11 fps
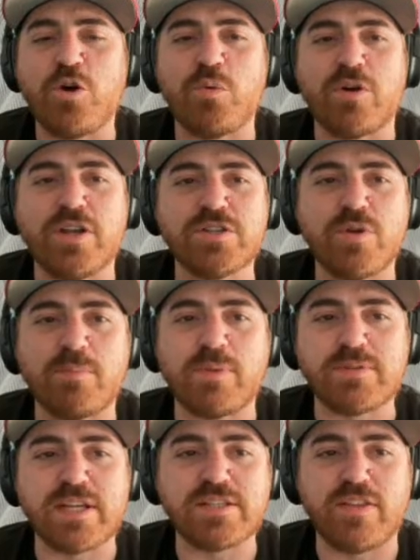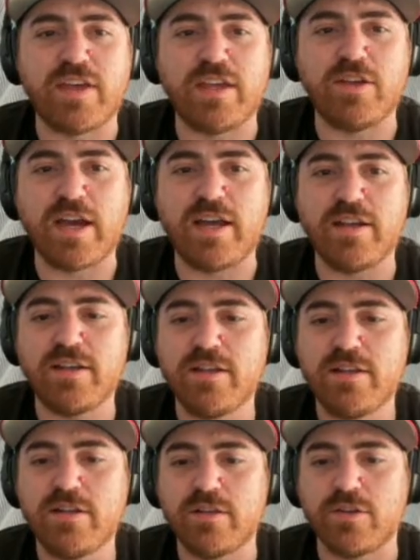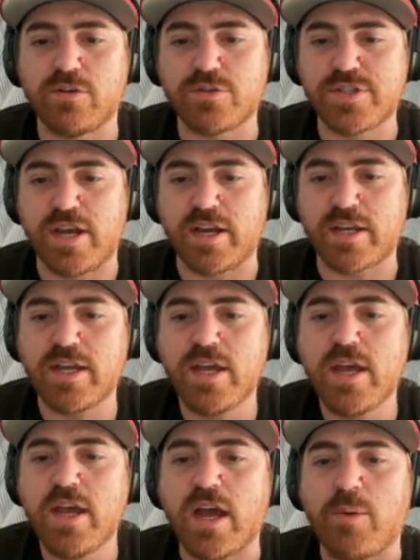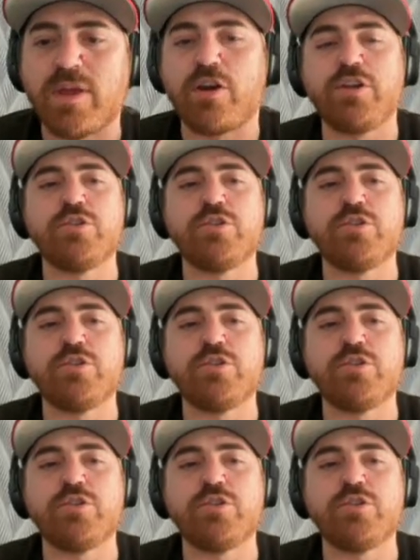no worries, Riplips. I saw that you got a little stuck. We are